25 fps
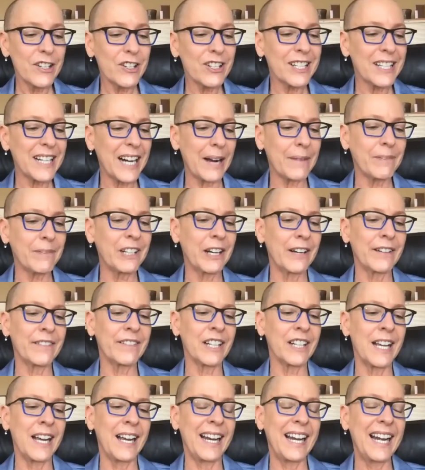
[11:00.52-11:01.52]
just happen
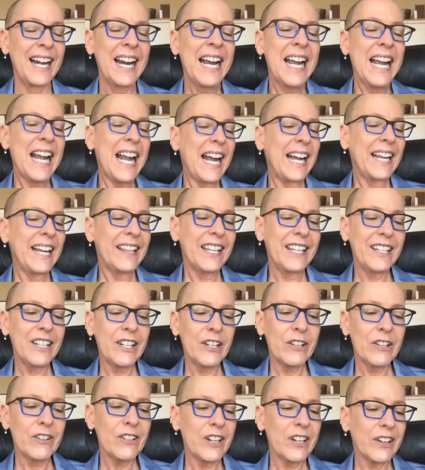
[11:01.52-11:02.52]
overnight. And then
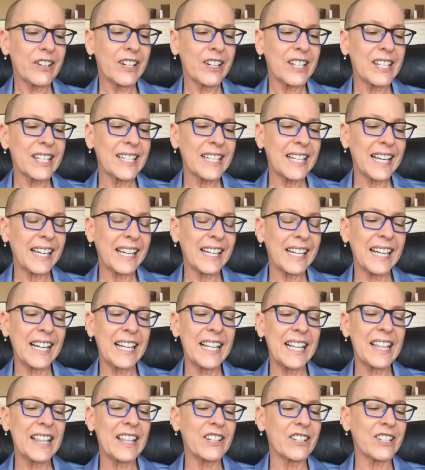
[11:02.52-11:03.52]
you notice that
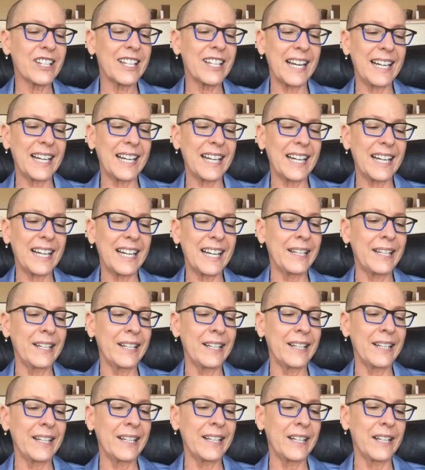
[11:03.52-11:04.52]
there's that weird
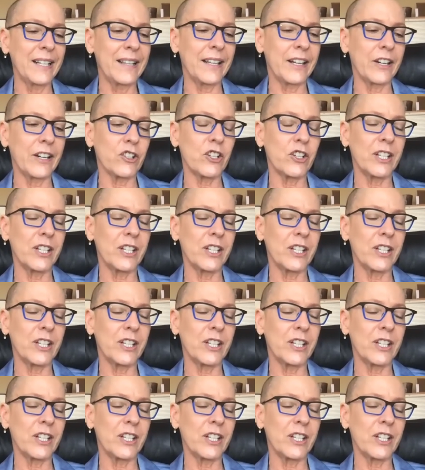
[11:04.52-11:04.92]
it in there.